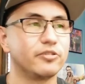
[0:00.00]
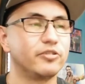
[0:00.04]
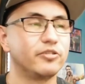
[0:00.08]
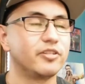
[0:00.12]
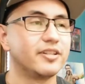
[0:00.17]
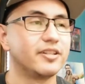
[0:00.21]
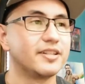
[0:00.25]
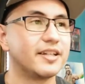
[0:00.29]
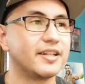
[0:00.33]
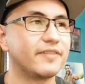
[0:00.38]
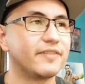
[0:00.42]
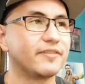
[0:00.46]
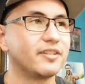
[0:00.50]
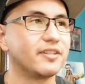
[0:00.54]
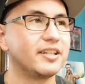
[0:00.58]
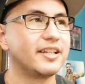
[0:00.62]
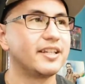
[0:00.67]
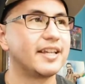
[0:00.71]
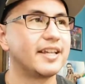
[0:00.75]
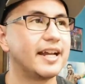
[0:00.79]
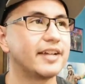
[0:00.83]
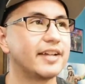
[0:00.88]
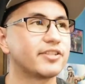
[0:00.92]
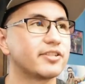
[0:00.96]
you can definitely
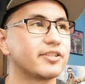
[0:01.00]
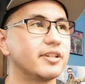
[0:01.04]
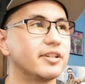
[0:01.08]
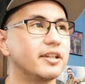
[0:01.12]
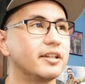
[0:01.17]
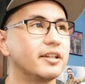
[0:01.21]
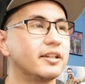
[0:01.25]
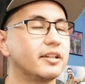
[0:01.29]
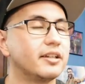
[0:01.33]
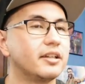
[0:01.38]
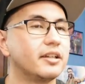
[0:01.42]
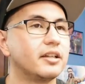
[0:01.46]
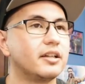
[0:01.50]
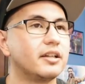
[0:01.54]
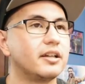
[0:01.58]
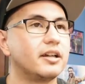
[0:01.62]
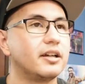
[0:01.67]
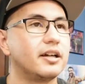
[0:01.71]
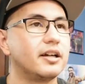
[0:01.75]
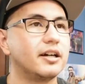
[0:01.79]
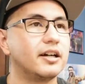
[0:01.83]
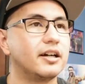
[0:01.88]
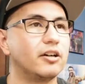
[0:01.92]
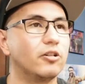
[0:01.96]
catch it
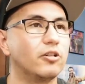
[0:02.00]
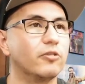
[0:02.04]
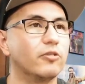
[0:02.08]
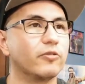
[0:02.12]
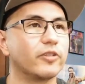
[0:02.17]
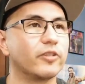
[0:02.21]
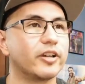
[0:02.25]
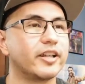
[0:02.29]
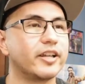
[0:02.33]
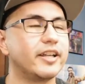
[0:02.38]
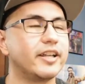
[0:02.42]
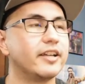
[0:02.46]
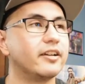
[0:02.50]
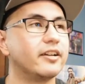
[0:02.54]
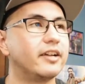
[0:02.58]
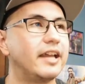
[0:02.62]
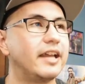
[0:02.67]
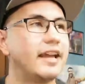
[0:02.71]
over here.